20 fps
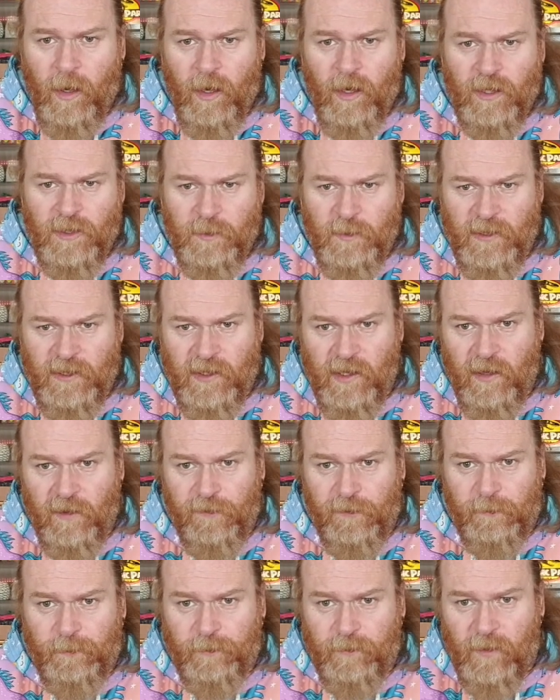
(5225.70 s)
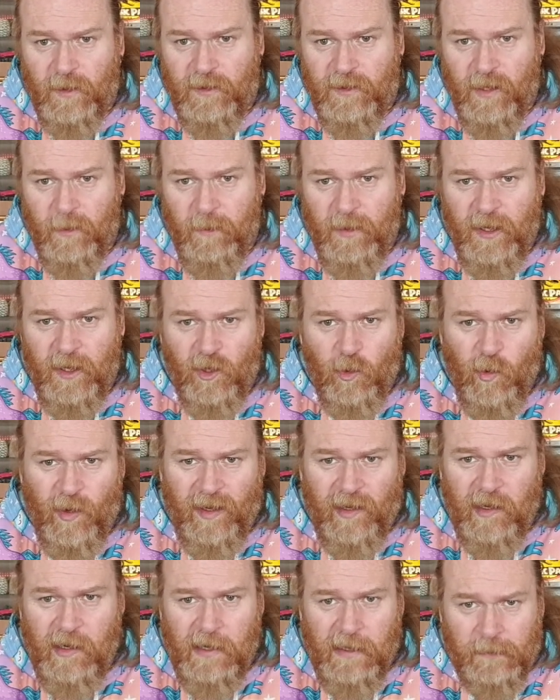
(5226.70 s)
ask me stuff. Somebody,
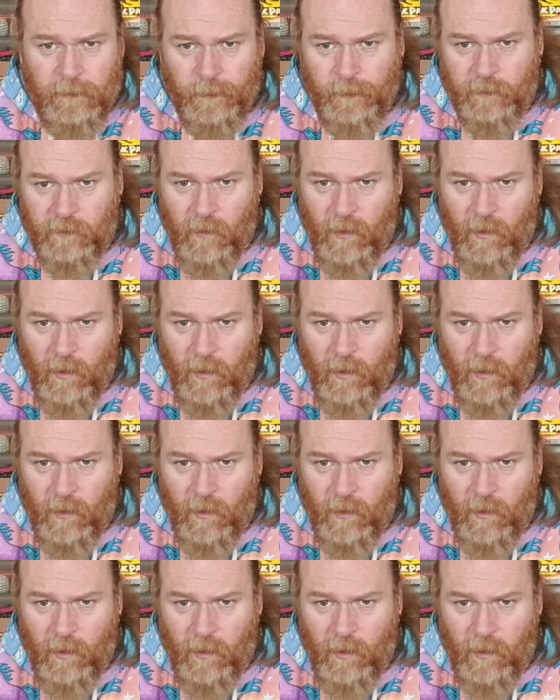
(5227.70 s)
quickly.